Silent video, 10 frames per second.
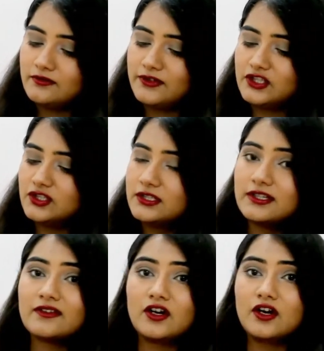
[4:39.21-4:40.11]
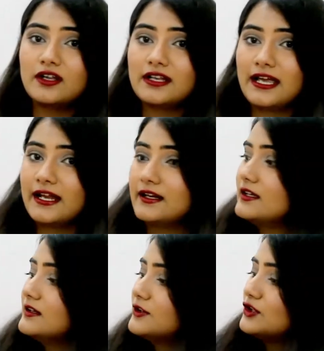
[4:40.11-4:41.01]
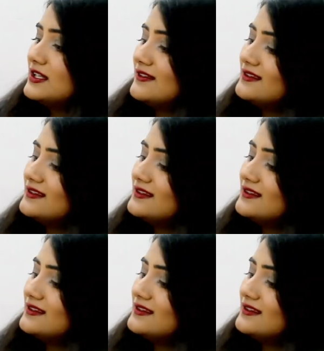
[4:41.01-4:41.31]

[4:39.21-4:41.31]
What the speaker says: switched this on, and here you can